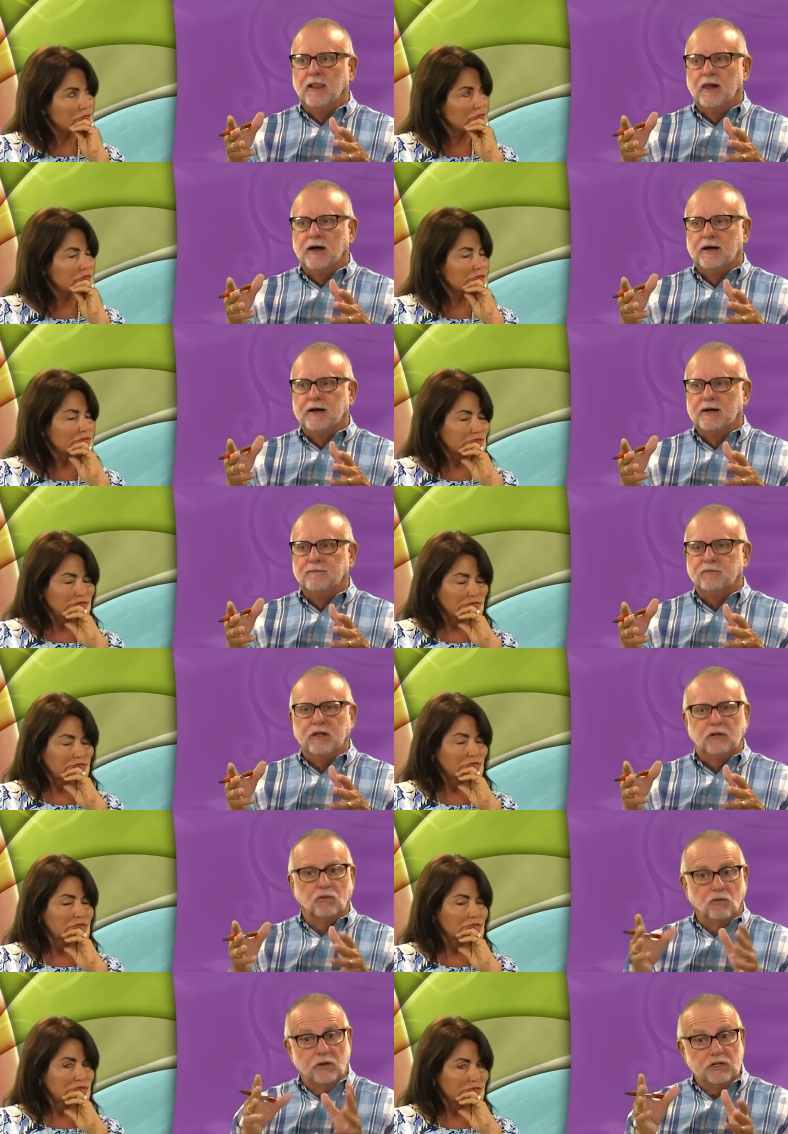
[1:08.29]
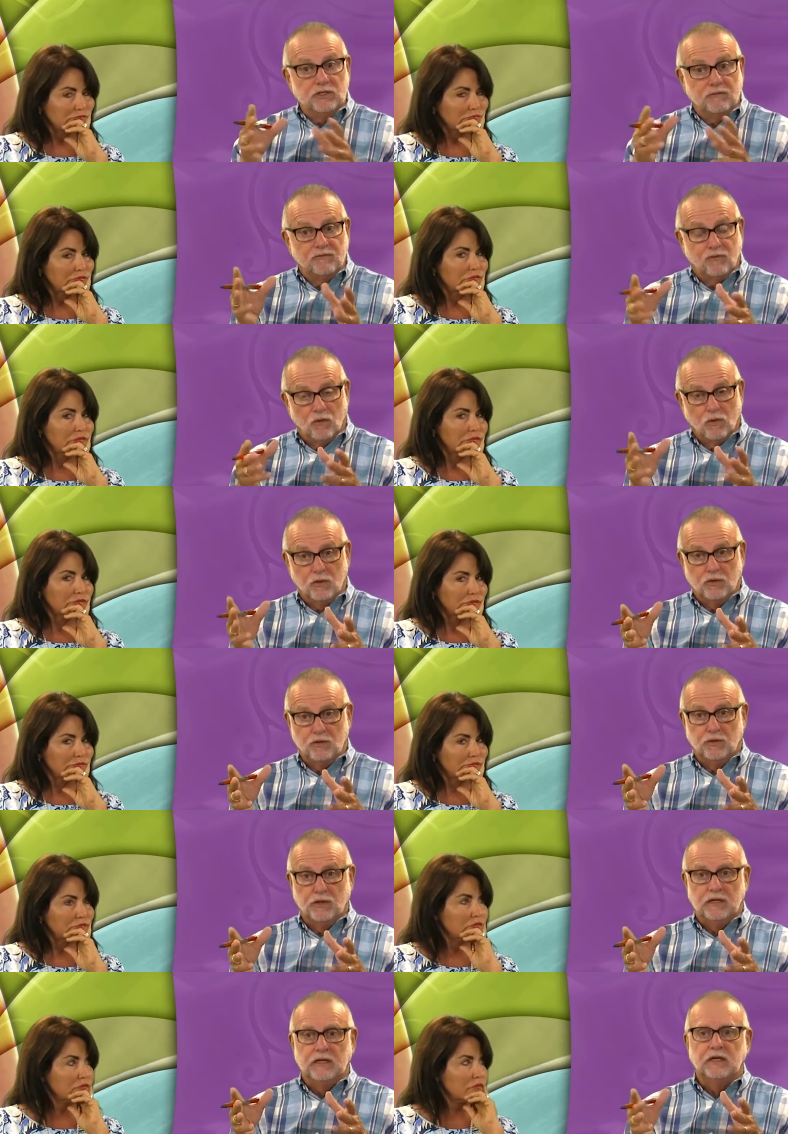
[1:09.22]
Speaker 1: Uh, and the reason for
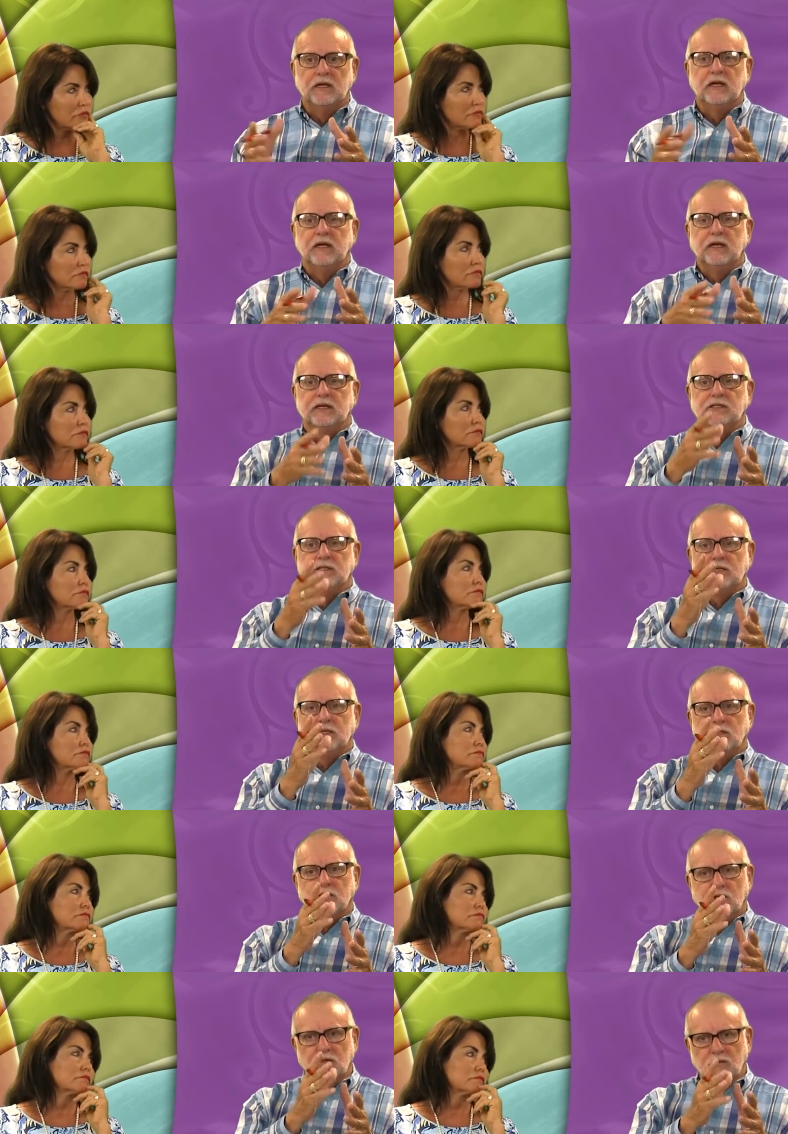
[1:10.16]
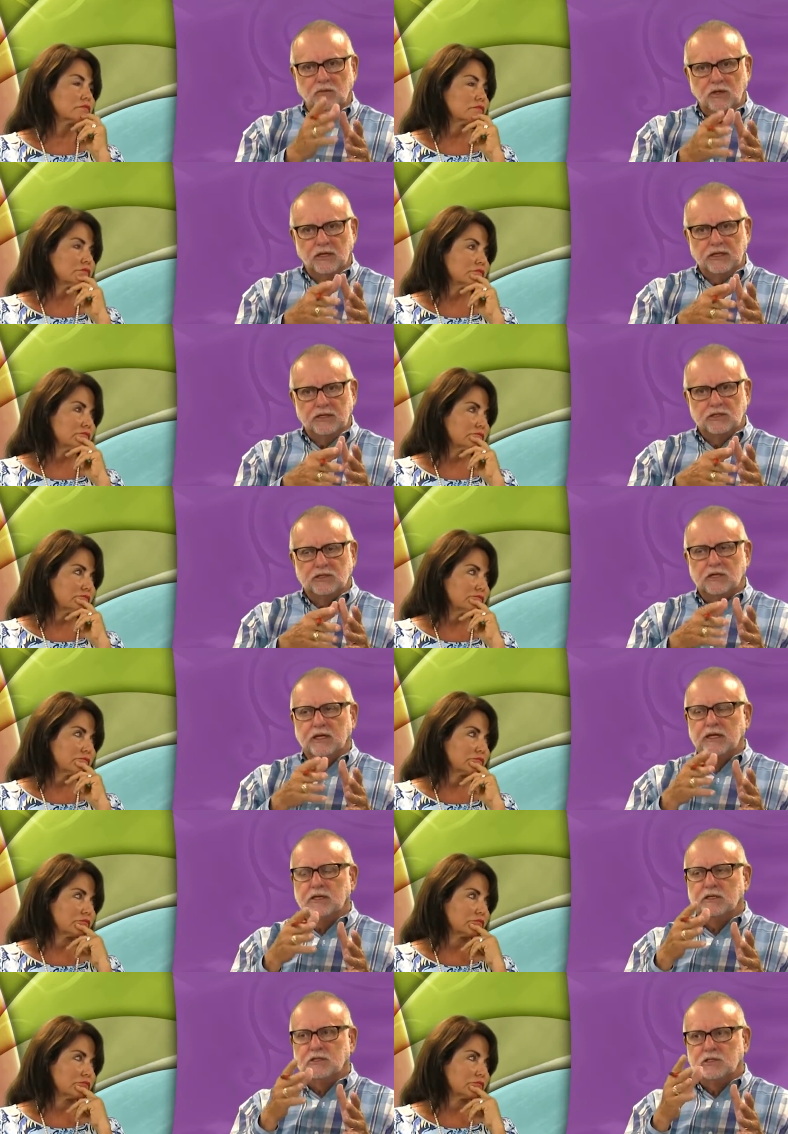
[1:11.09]
doing it is it accumulates
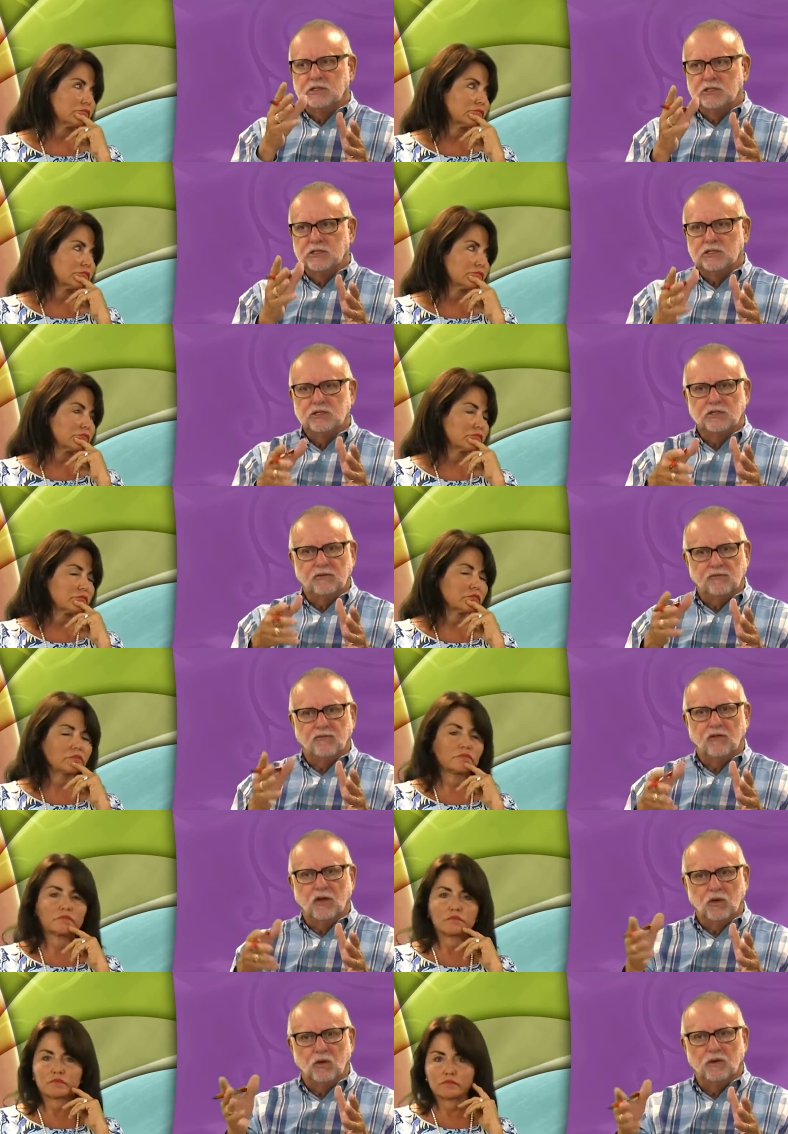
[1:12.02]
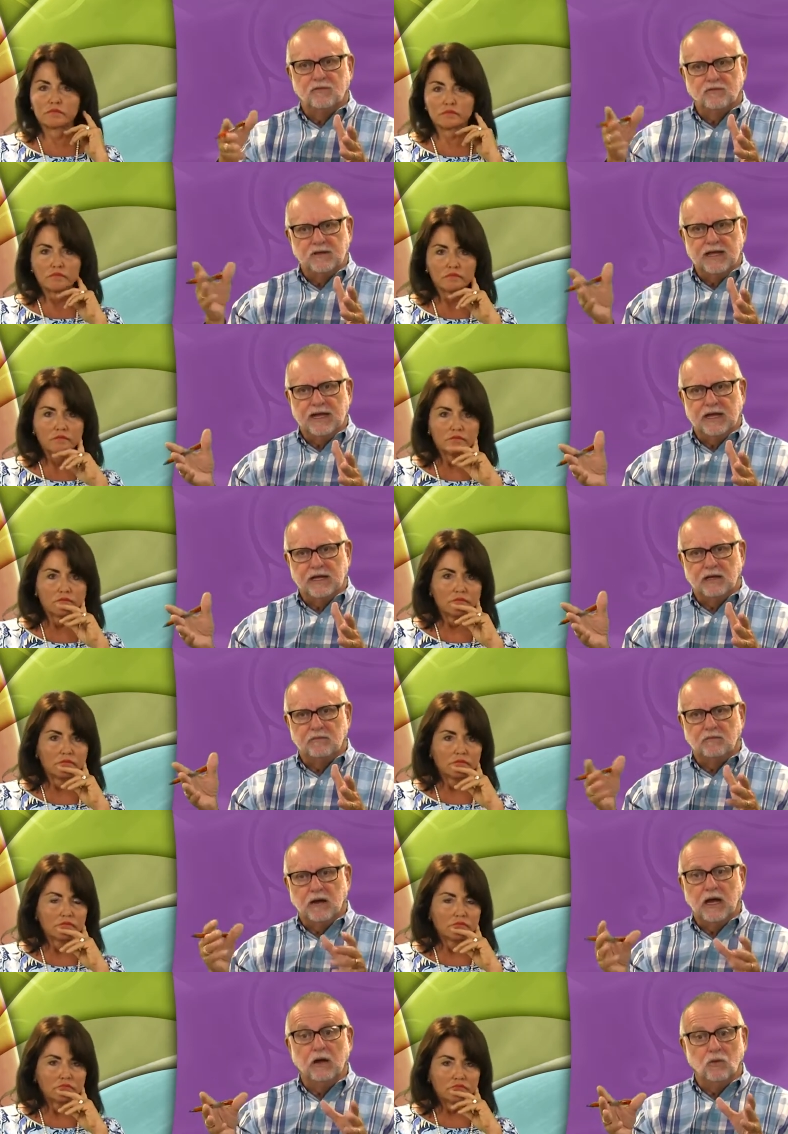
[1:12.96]
a consistent flow of data
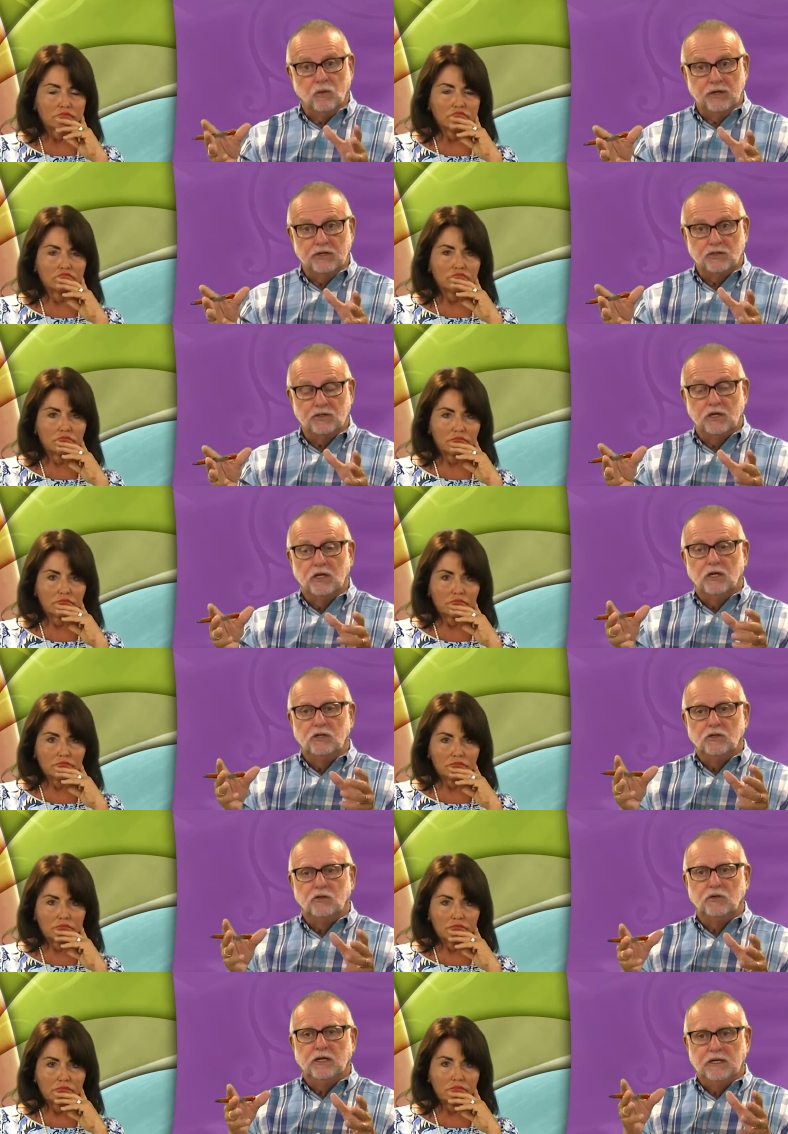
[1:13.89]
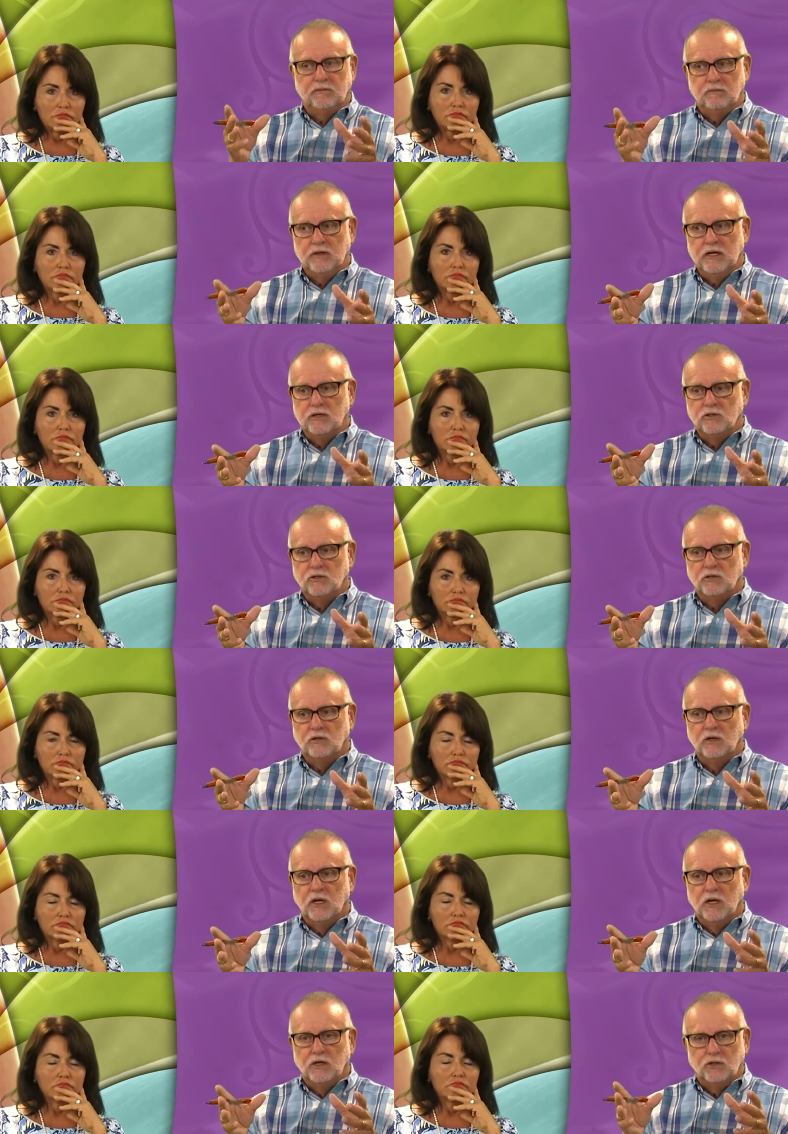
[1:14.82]
by which you can
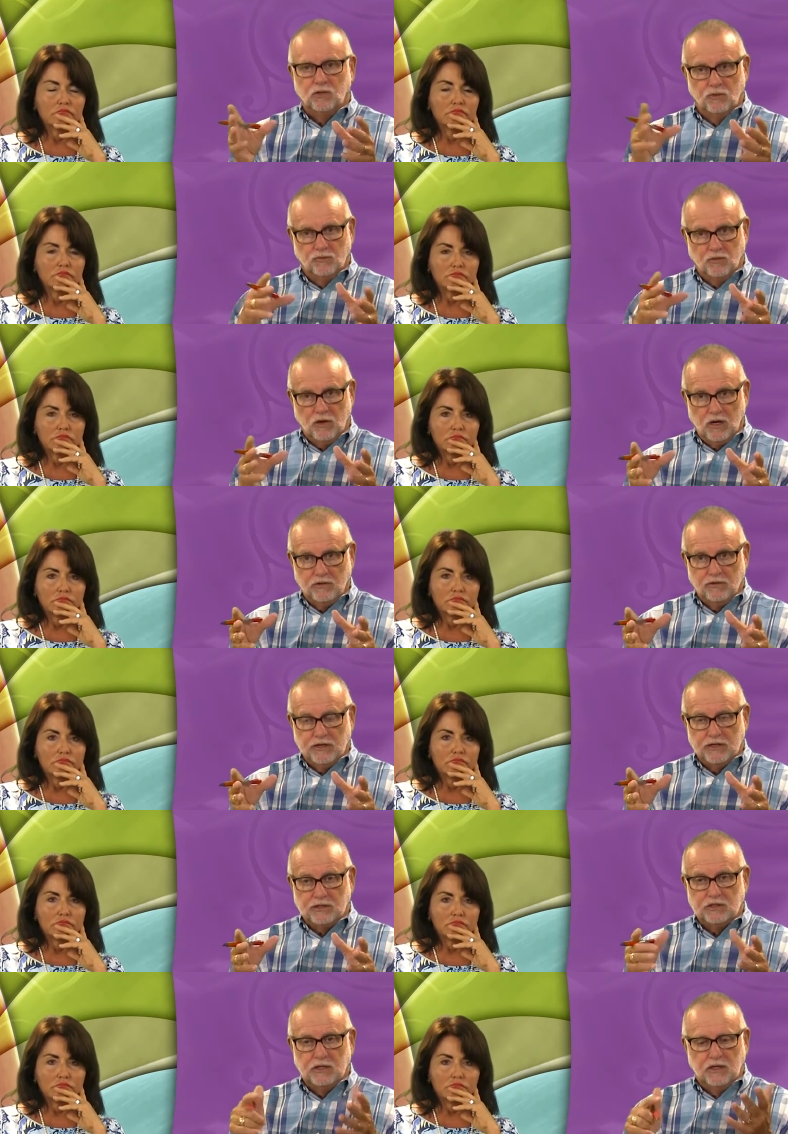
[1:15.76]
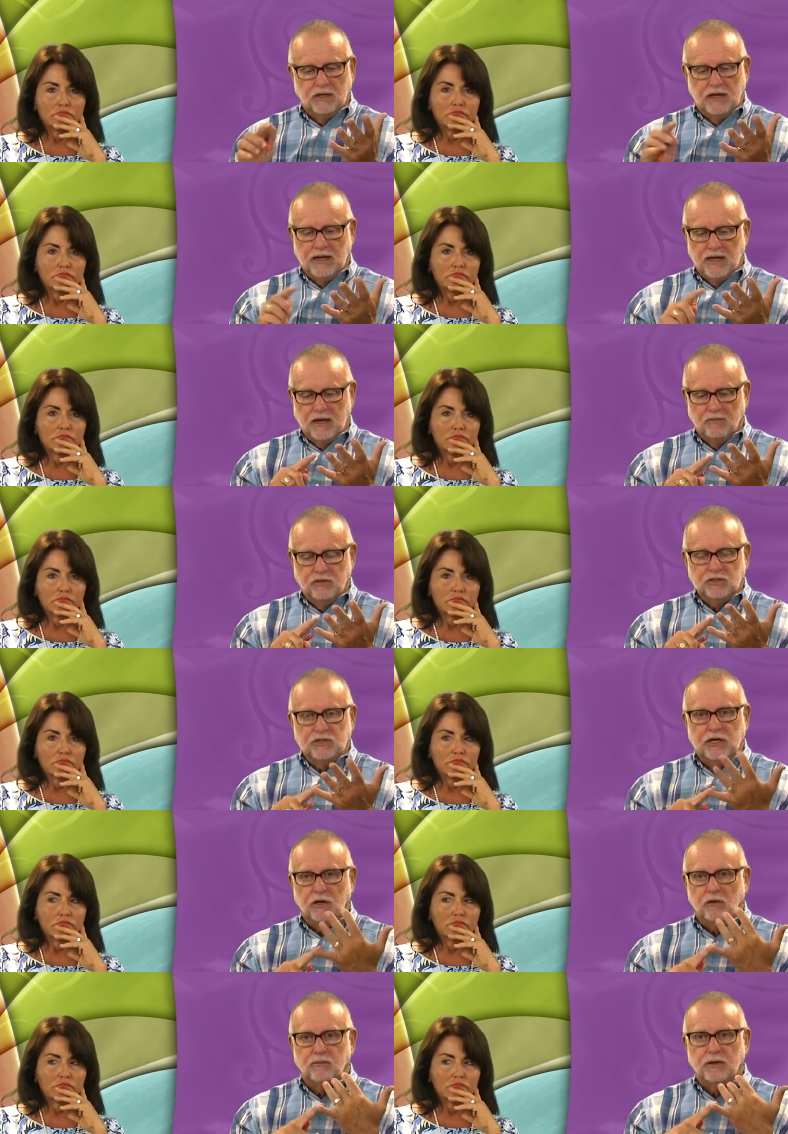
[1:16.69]
measure your progress. Mm-hmm. how much
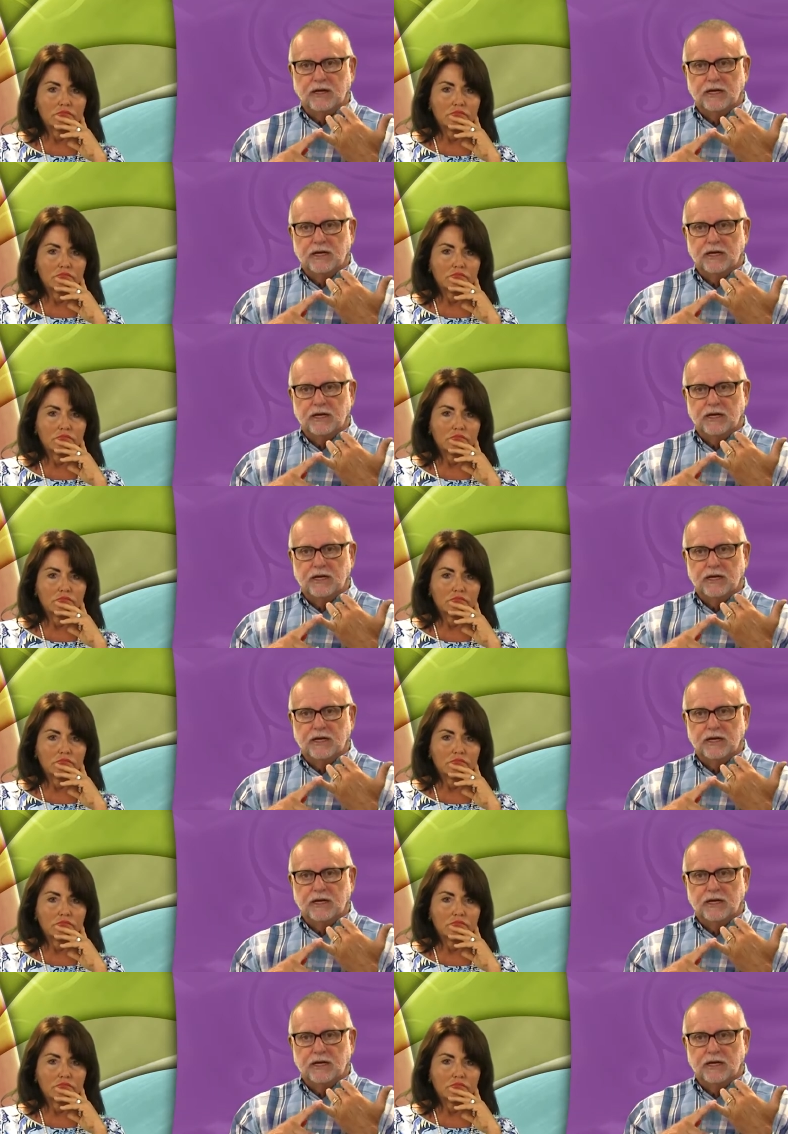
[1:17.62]
help